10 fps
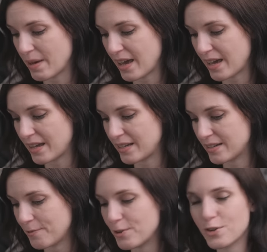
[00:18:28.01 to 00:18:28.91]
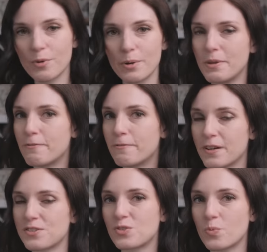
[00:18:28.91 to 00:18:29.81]
And if you don't want to be
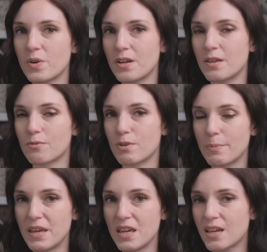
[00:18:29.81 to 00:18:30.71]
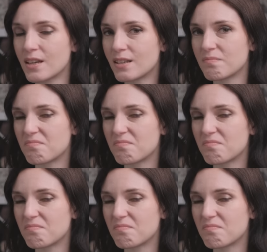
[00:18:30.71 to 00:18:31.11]
fussed with ribbing,